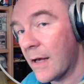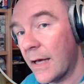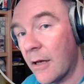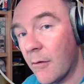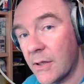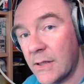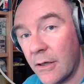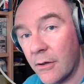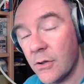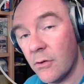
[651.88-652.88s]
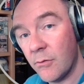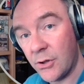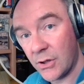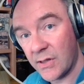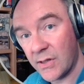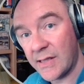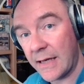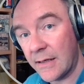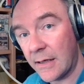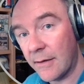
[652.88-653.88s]
And now oscillator 2, which is the
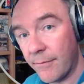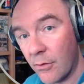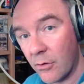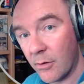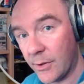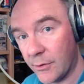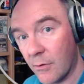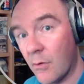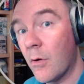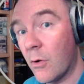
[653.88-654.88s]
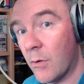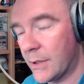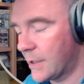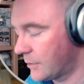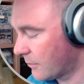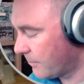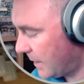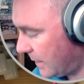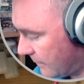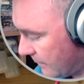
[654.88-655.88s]
second LFO coming through quantiser B.